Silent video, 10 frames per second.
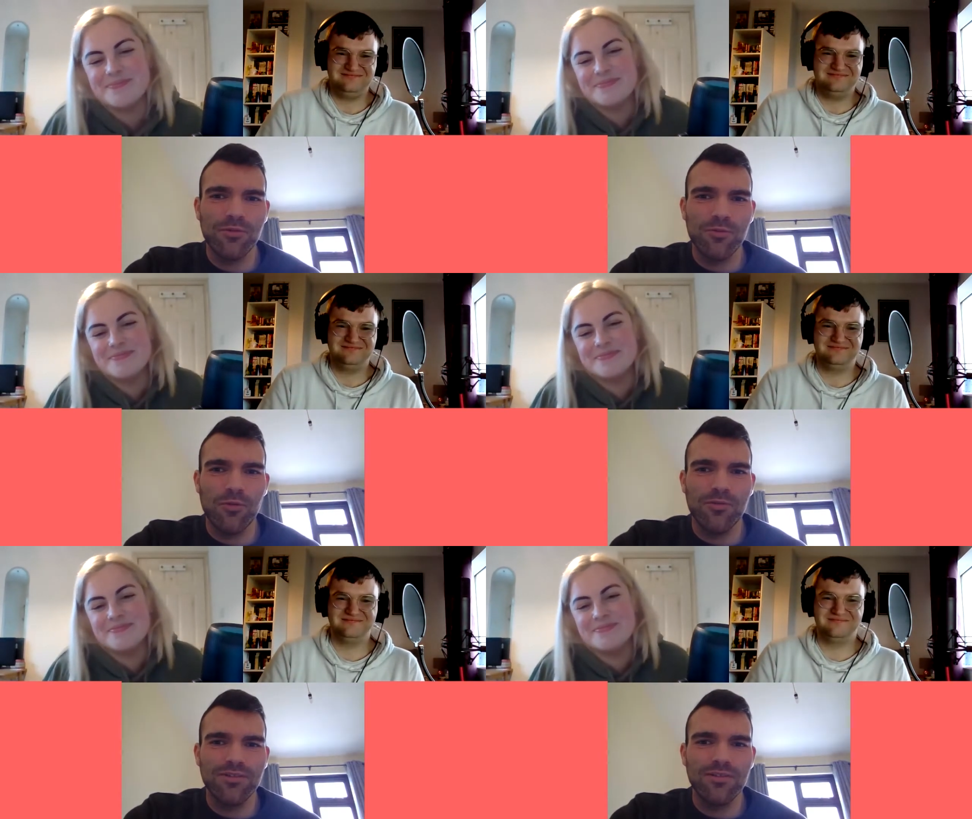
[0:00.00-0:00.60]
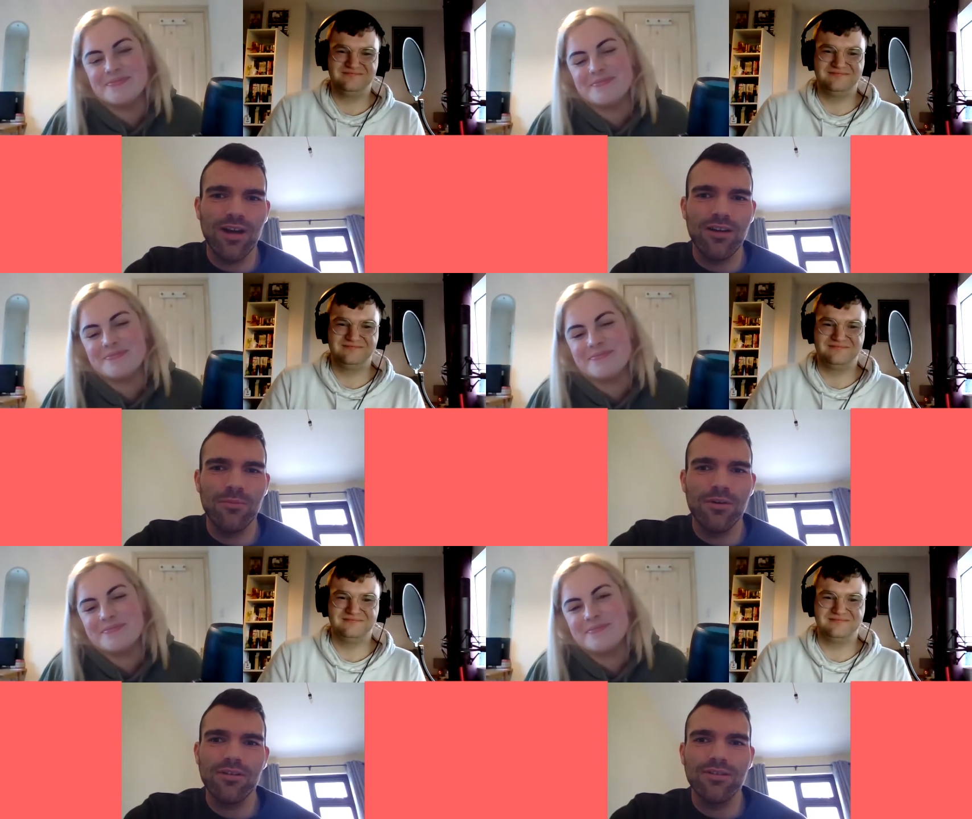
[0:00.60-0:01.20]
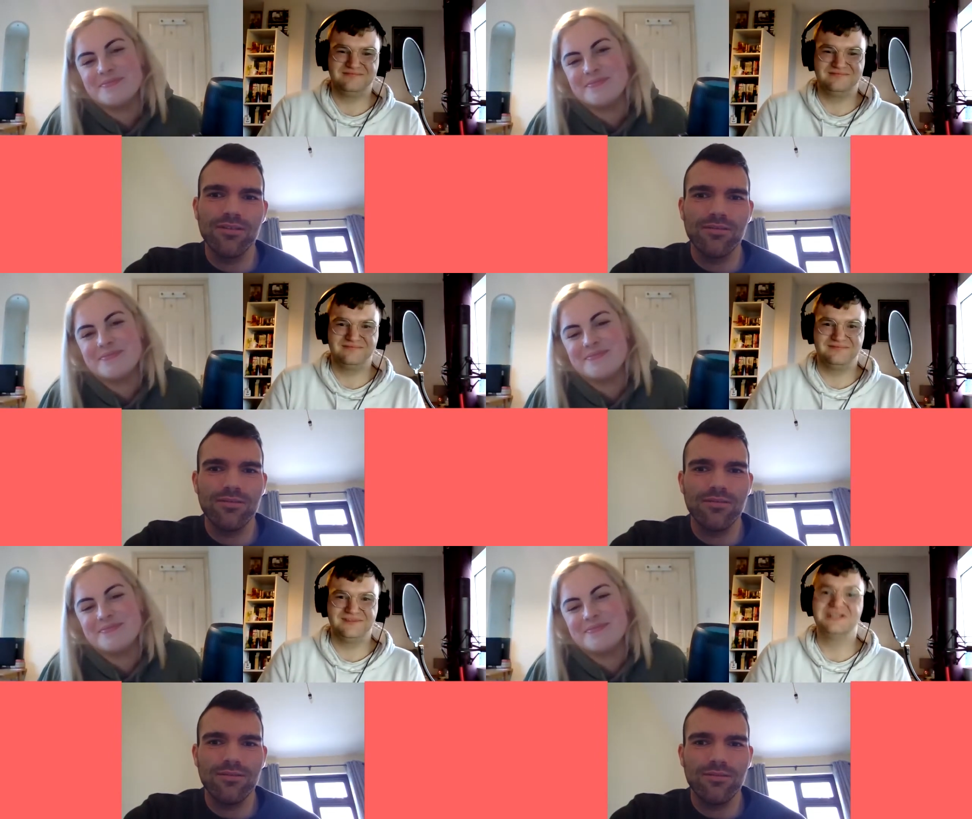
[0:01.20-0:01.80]
Speaker 1: the warm was in the Donner burgers.
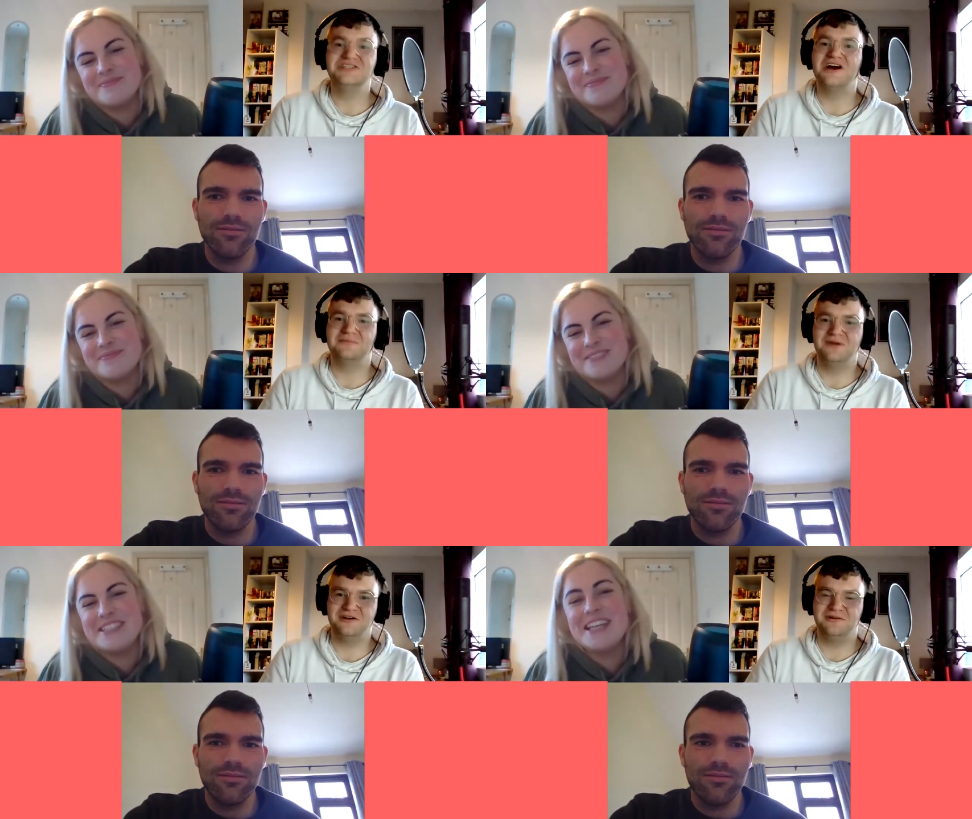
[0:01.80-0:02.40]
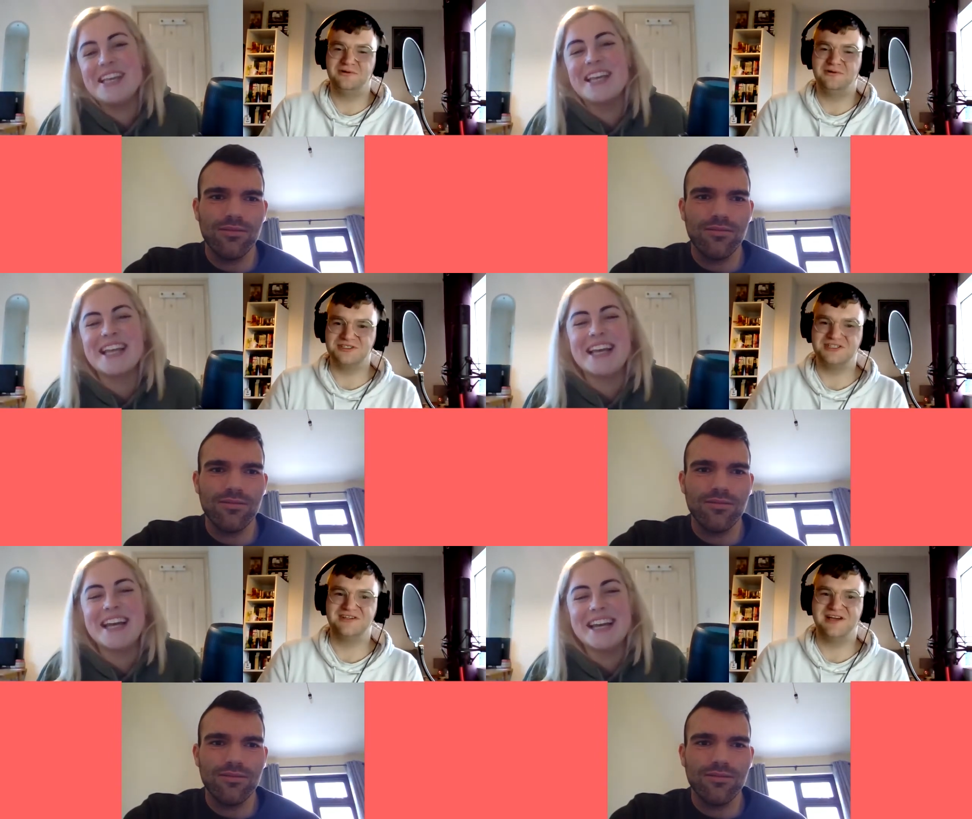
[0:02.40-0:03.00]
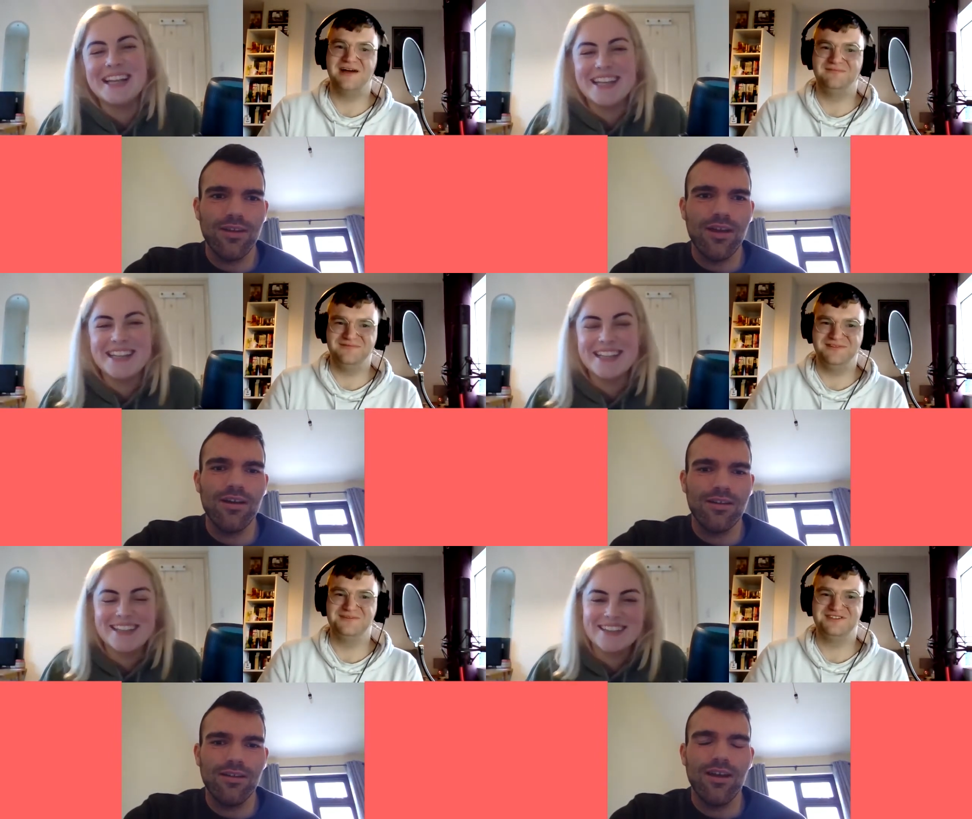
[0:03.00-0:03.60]
Speaker 2: Donner burger wormage,
Speaker 1: yeah.
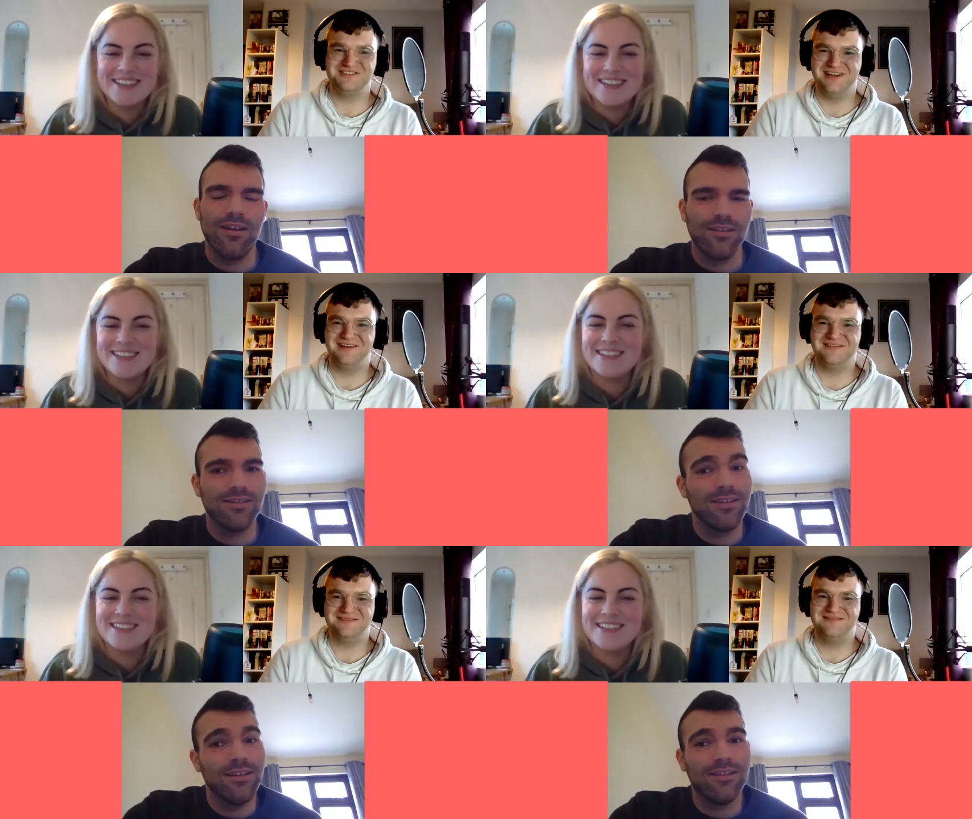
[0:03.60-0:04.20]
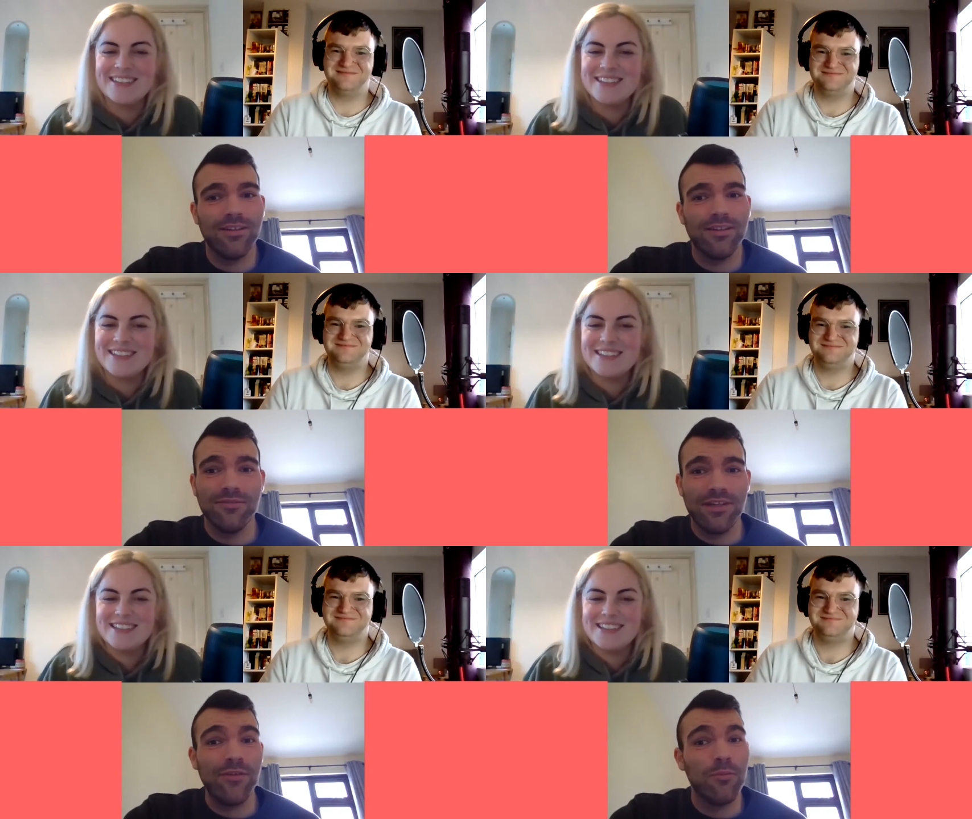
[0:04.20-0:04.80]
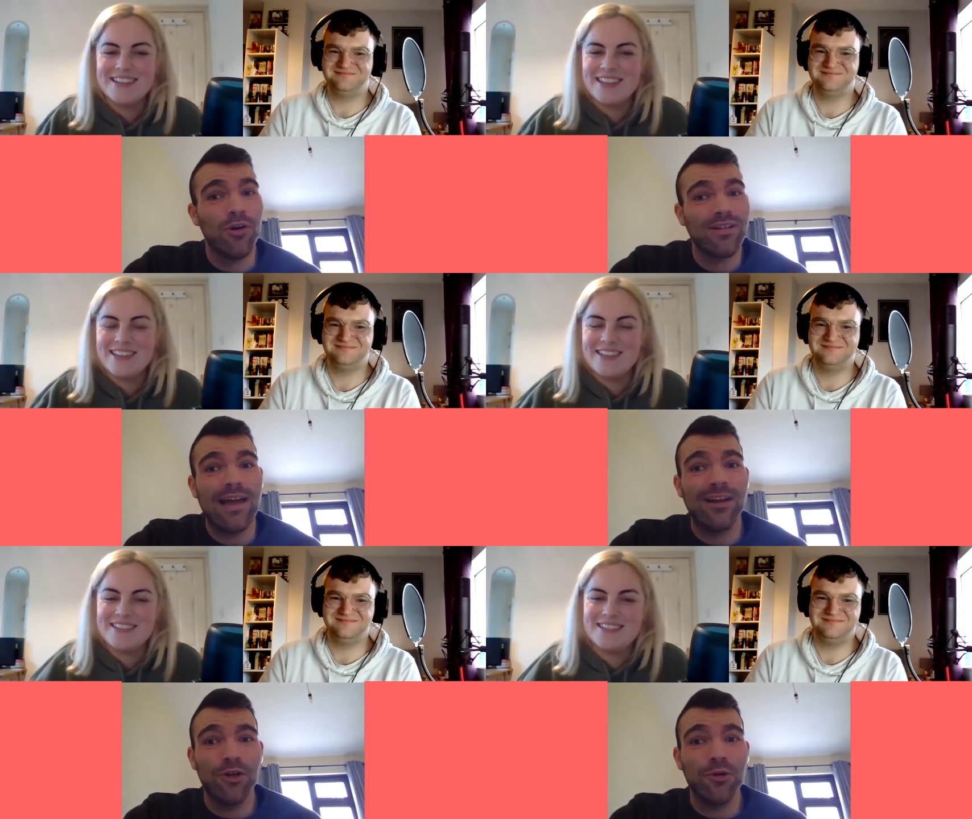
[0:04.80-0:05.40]
See, you be more on
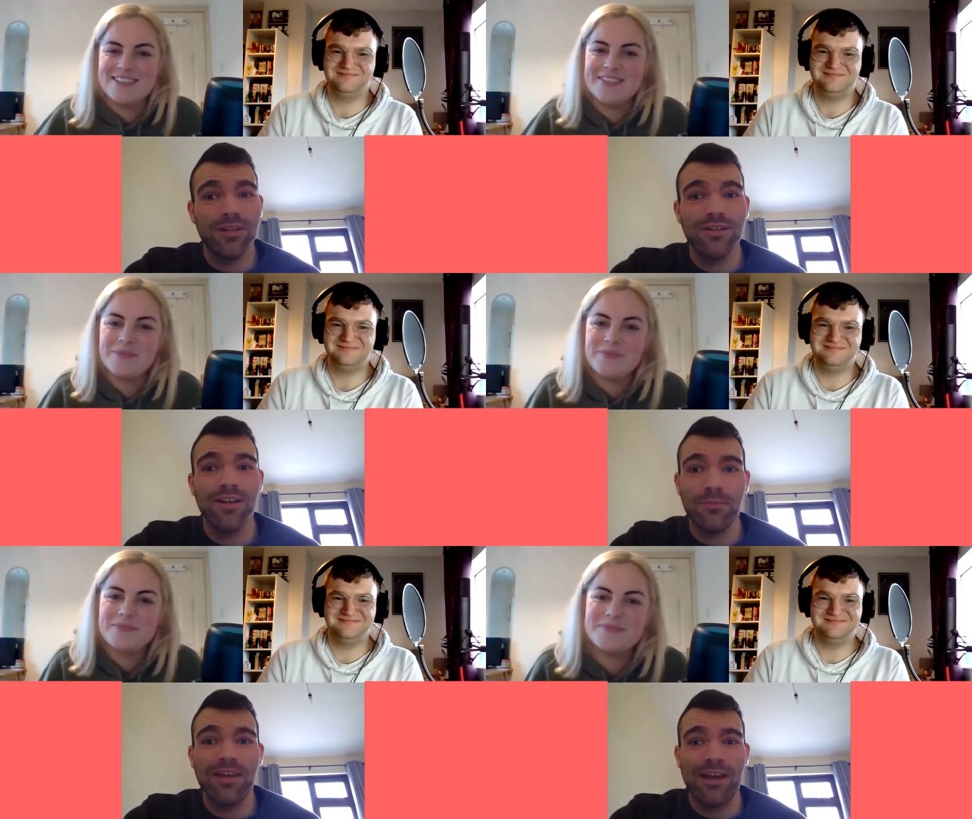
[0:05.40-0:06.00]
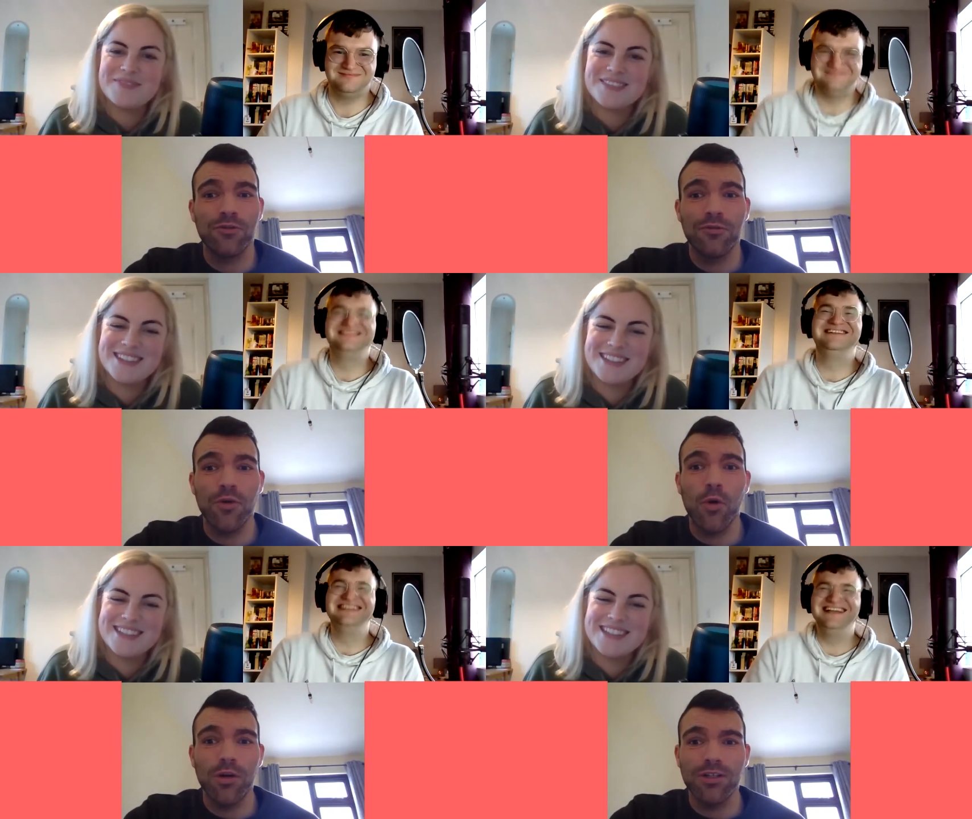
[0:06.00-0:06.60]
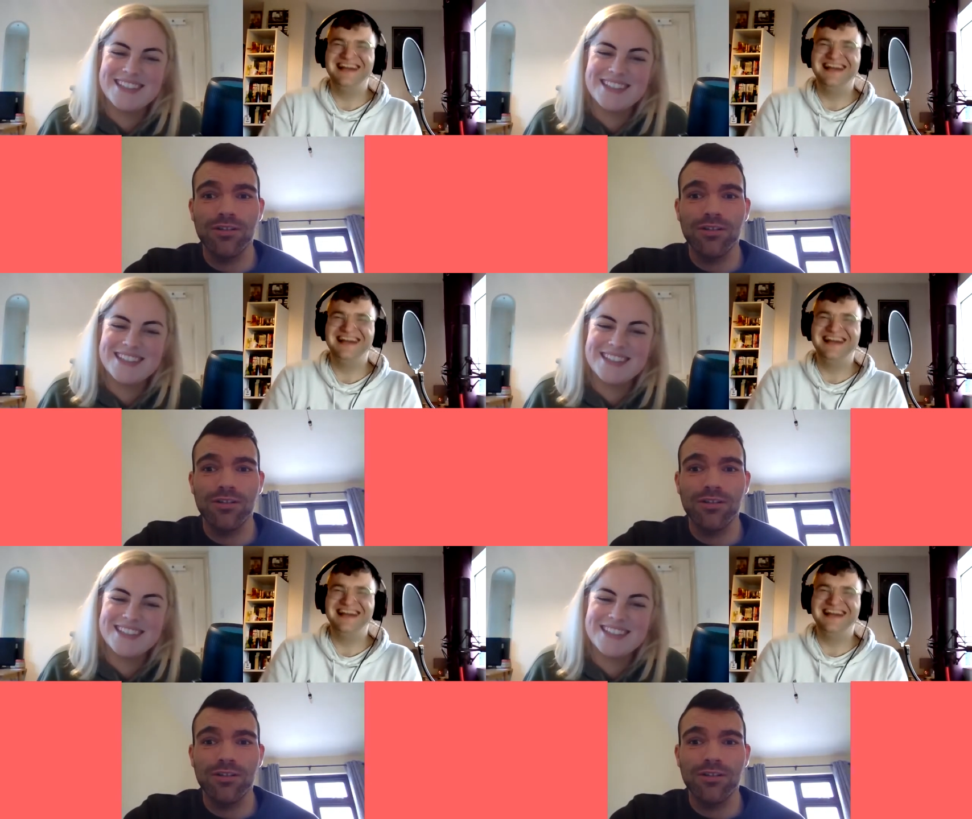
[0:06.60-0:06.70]
salad option, like be not crucial.